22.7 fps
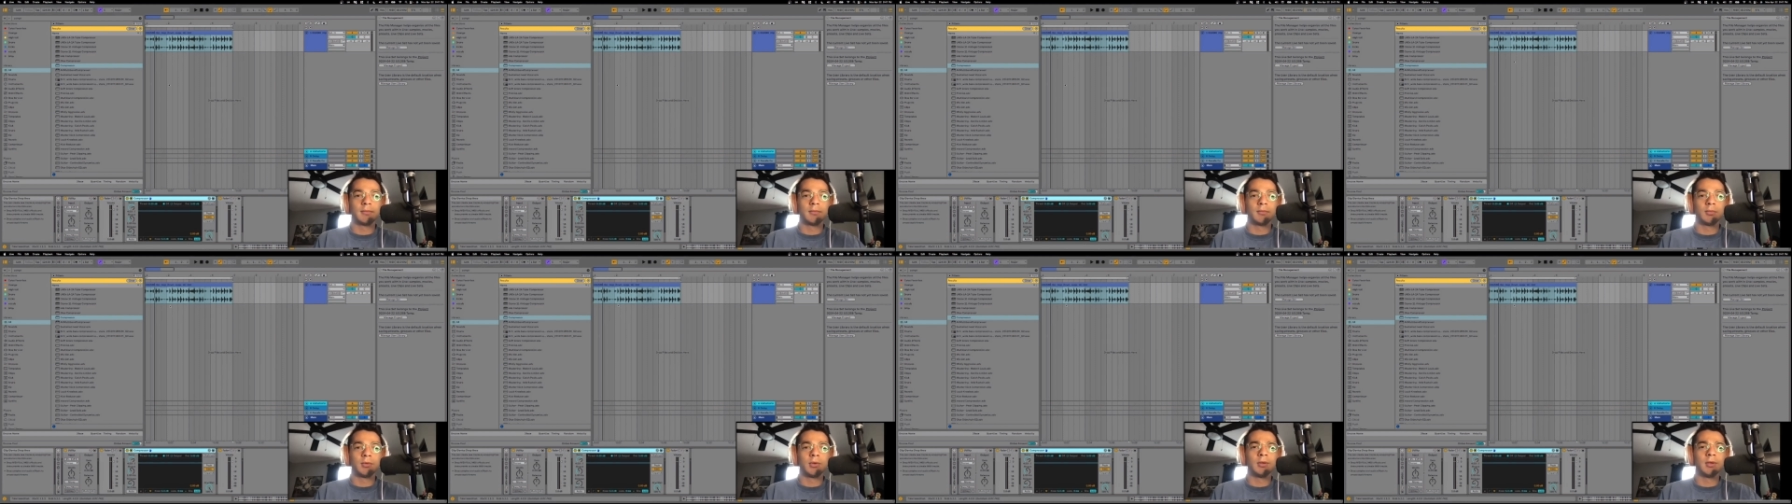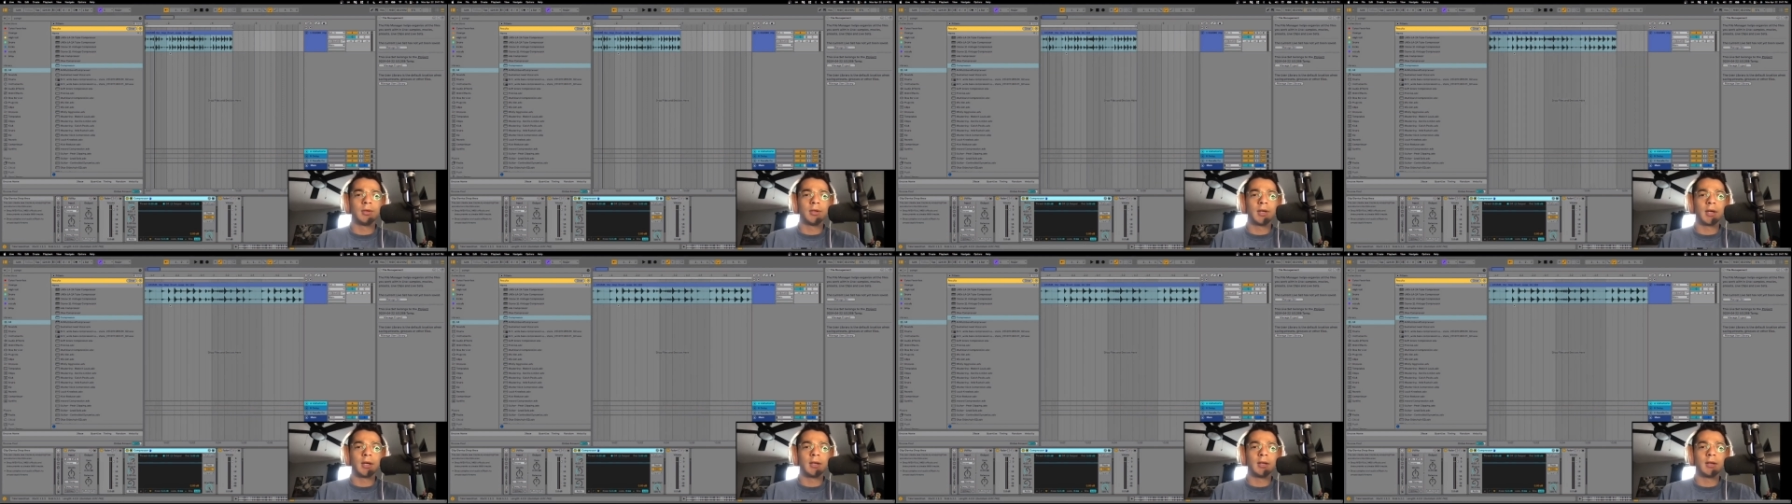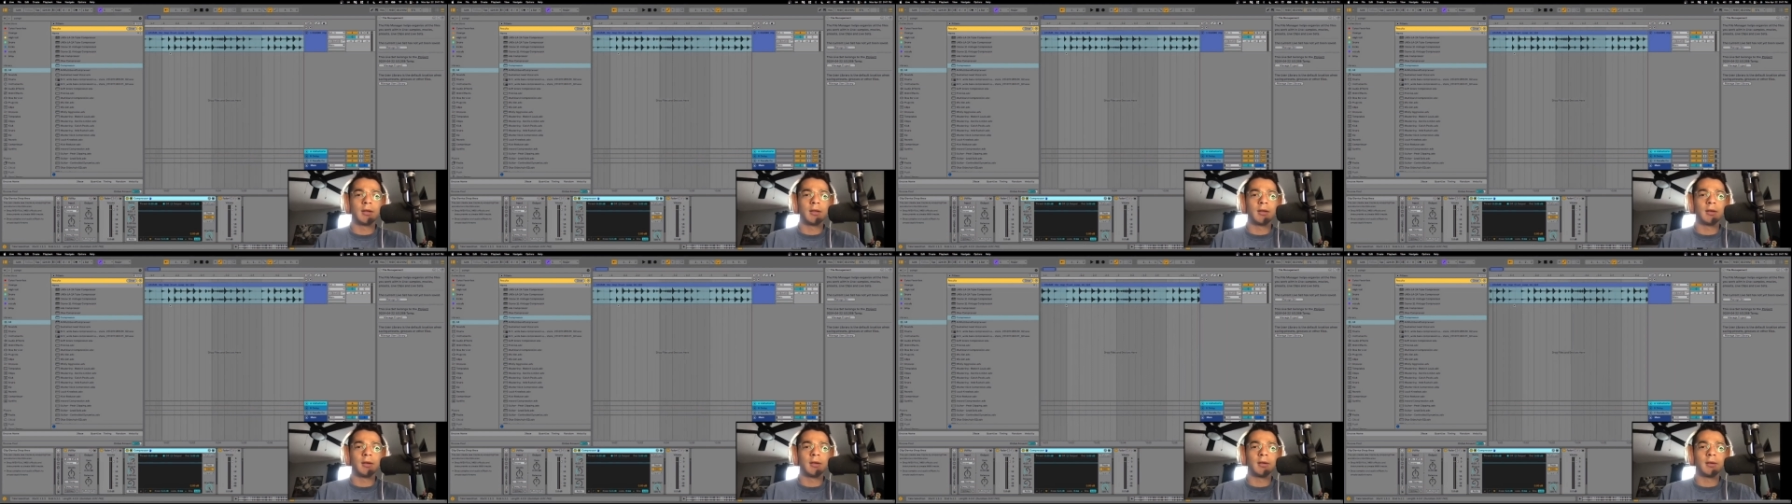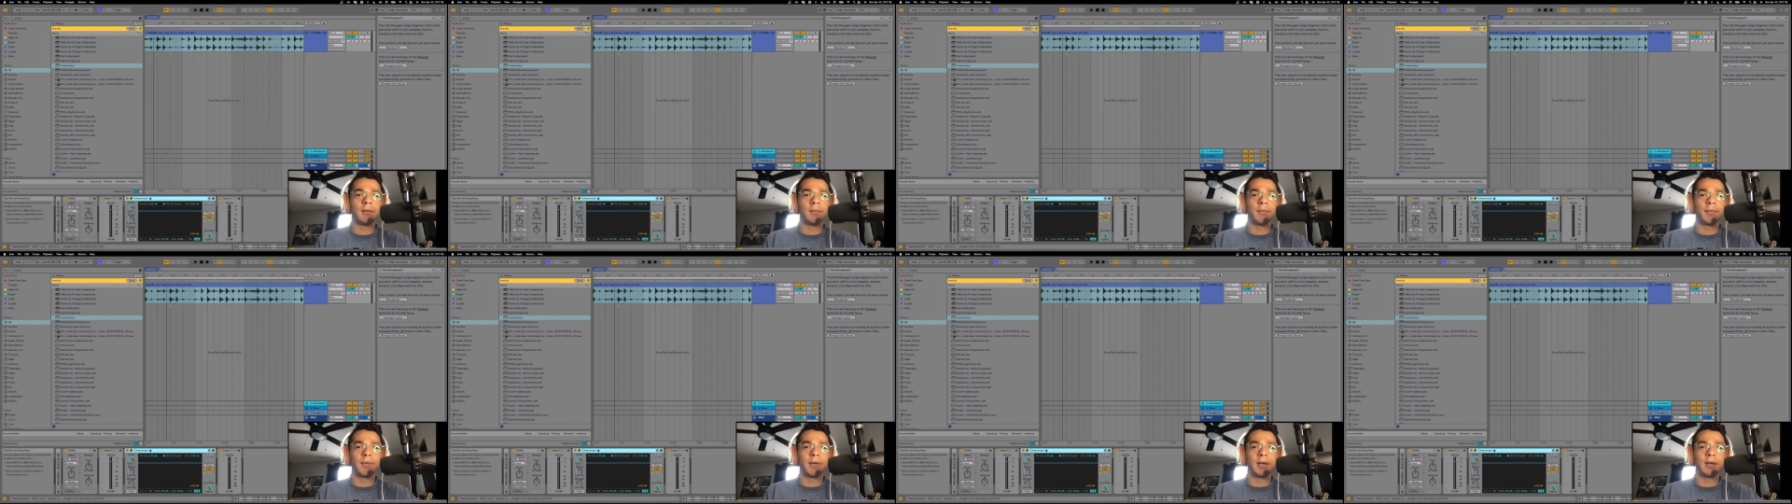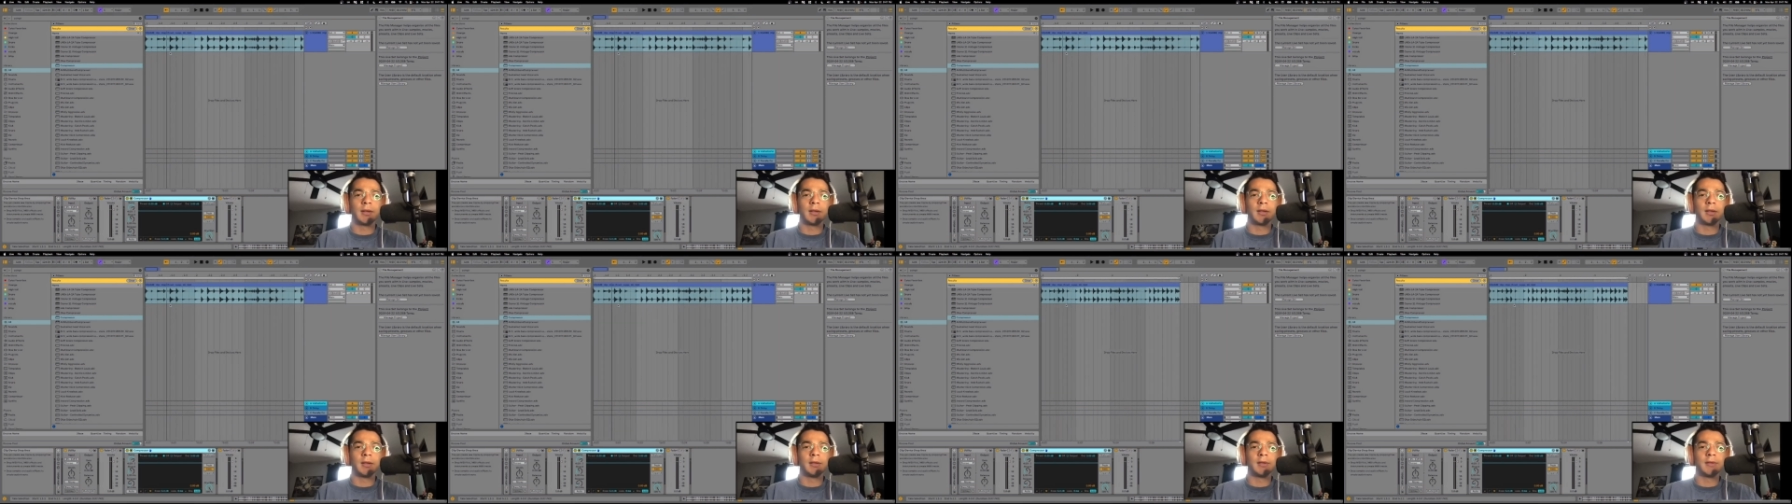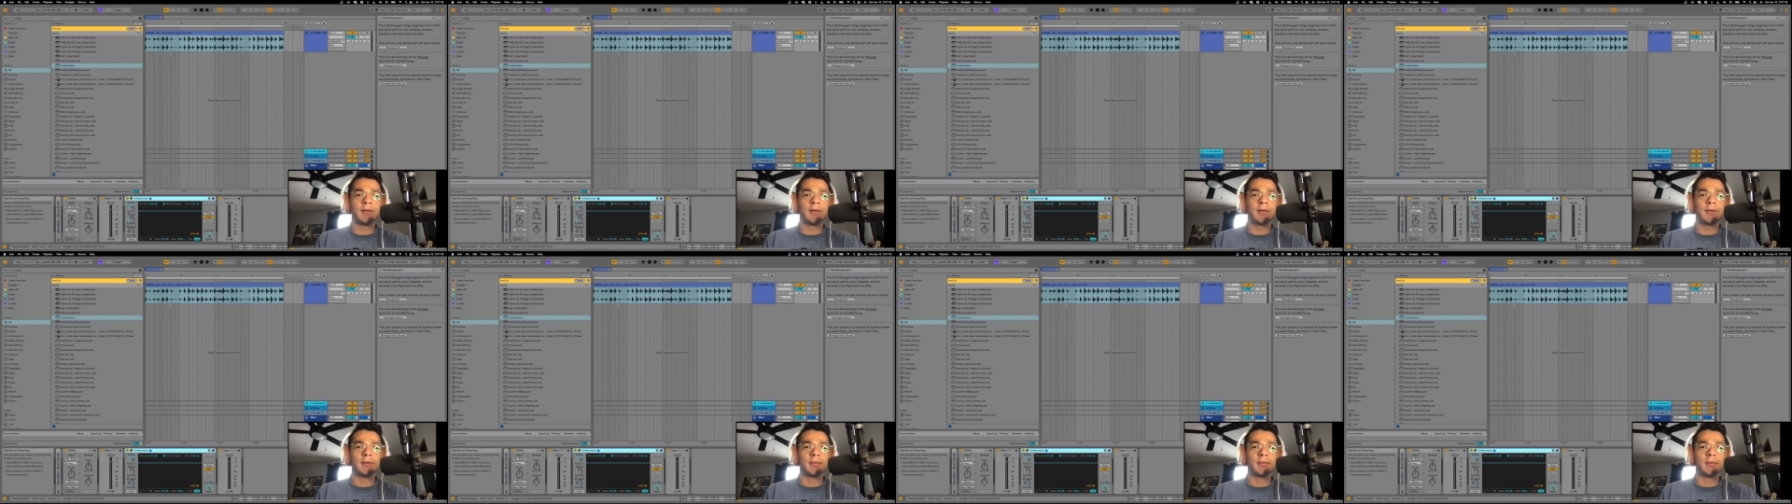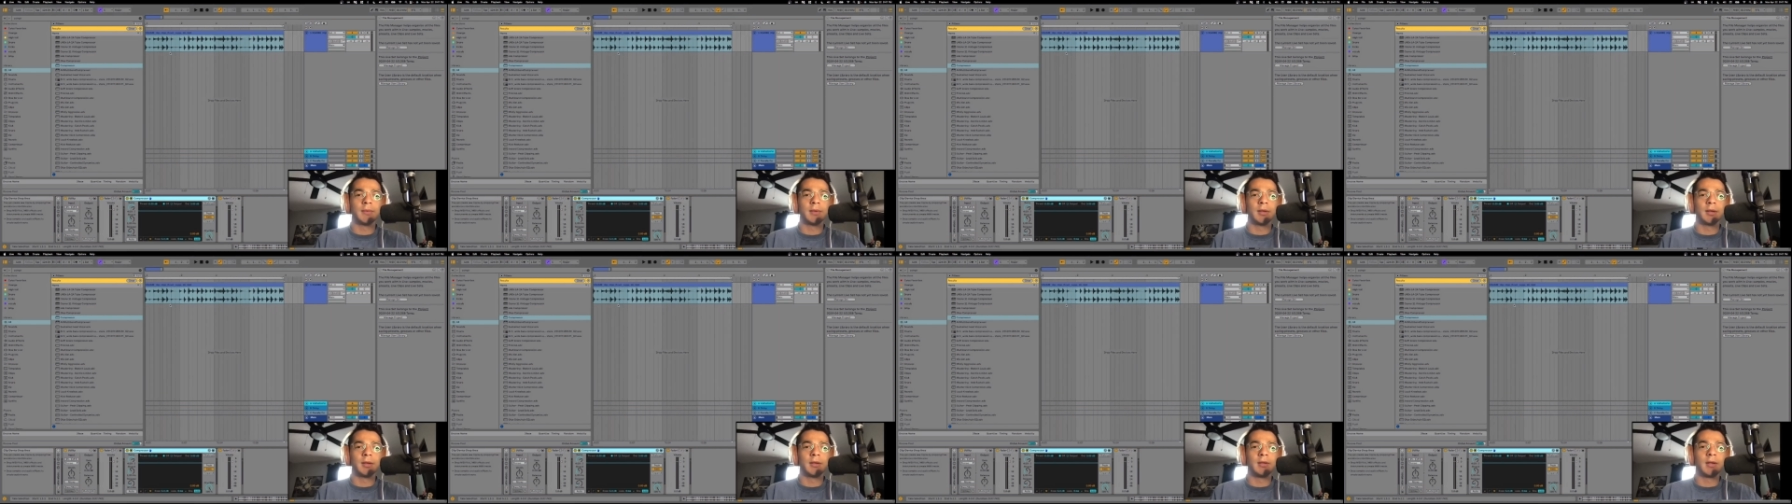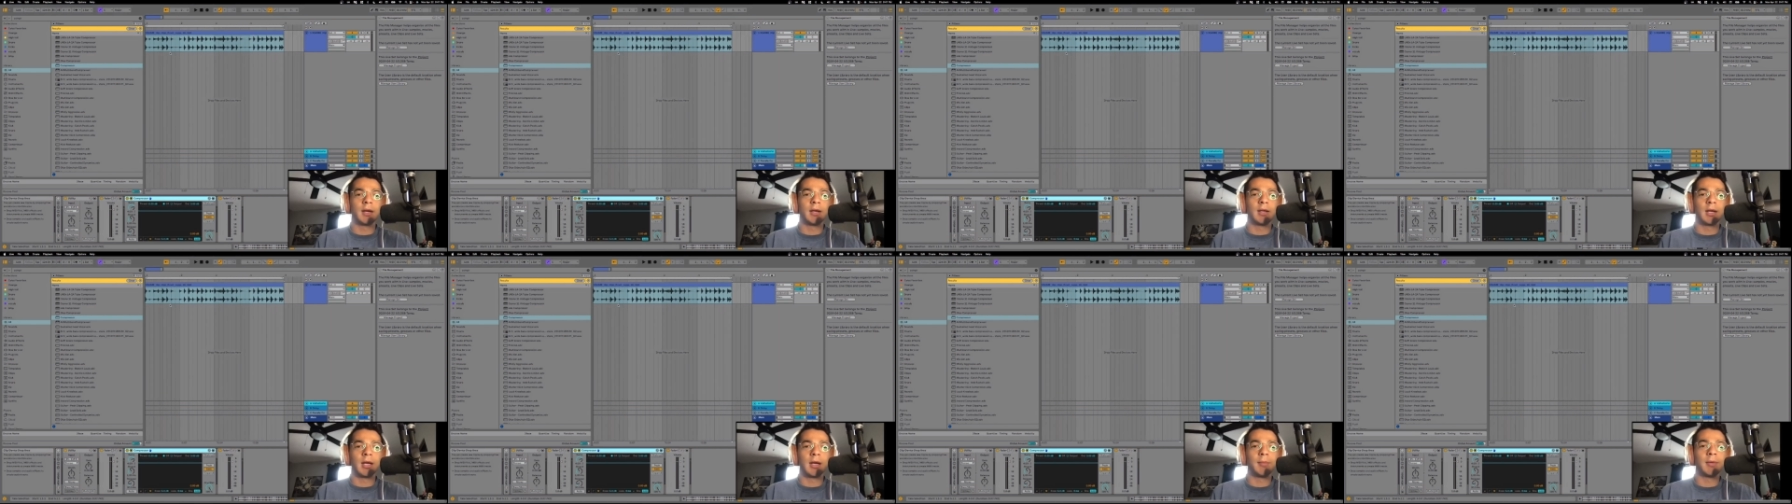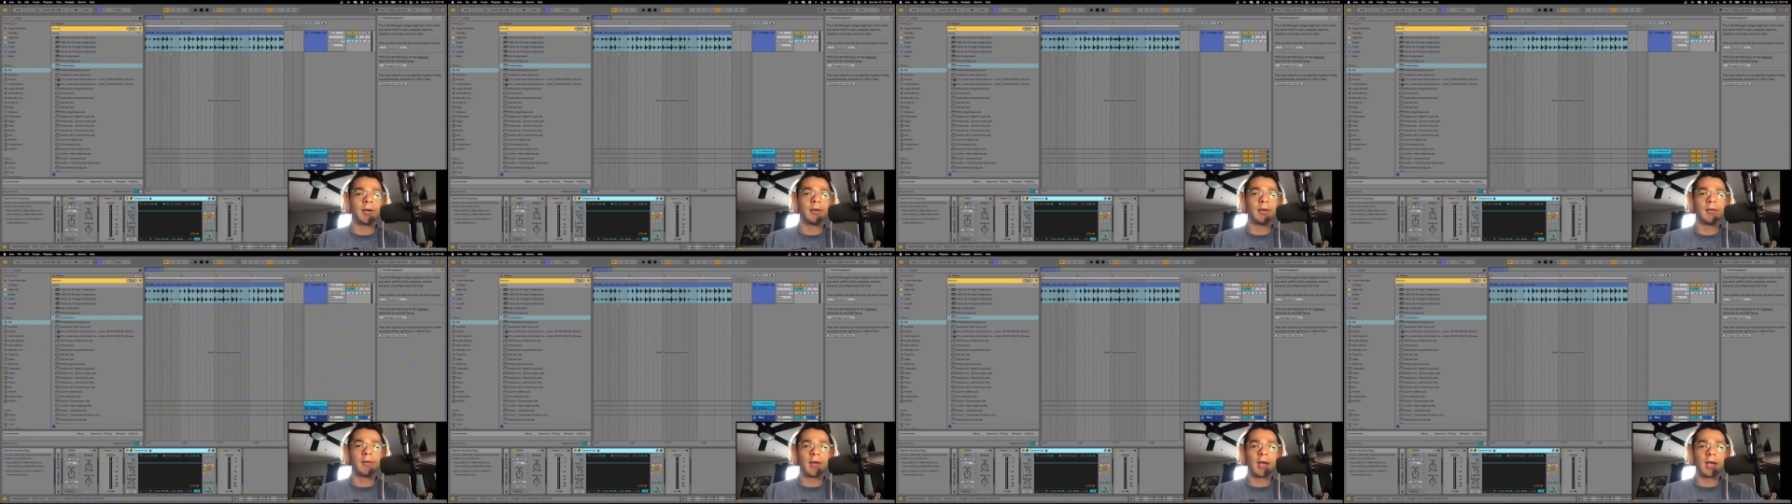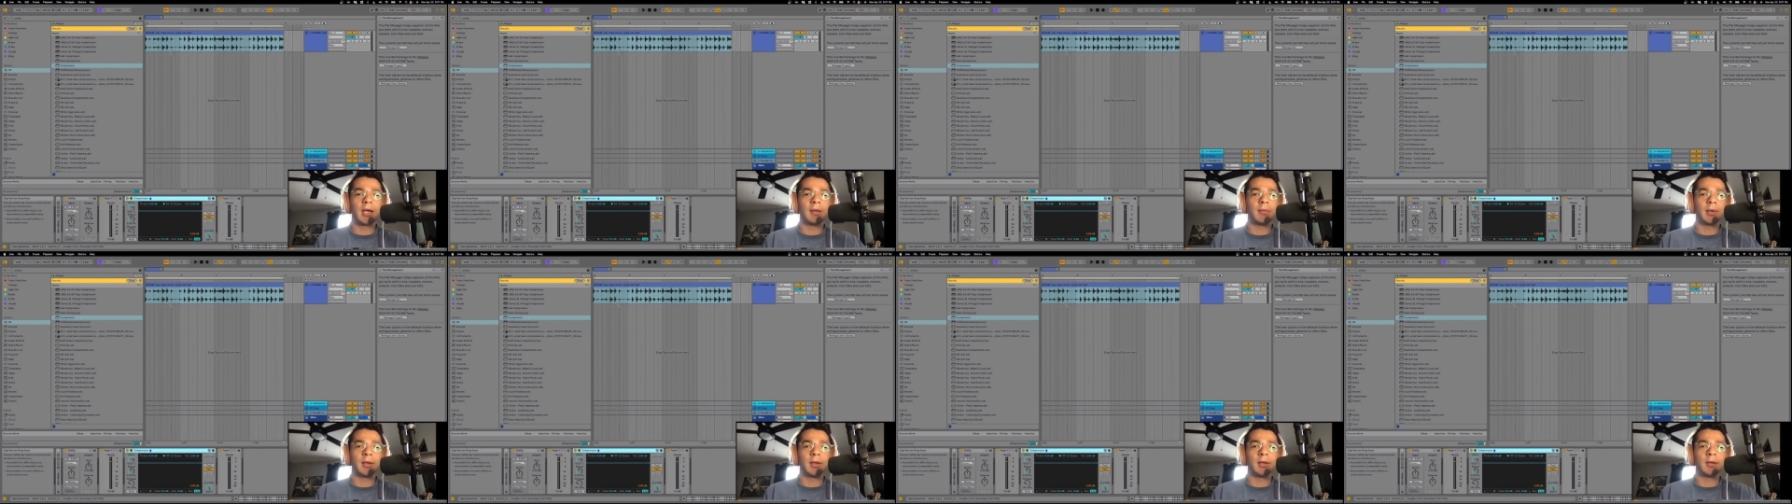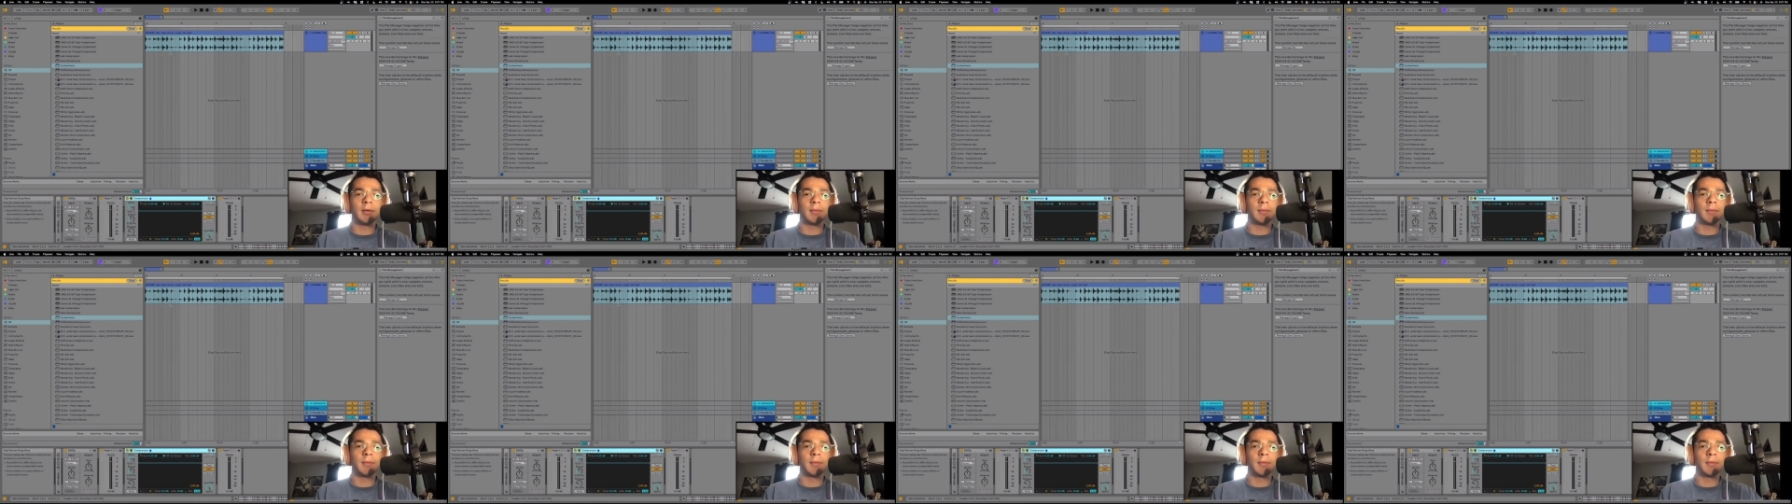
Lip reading: really anything that needs dynamic taming.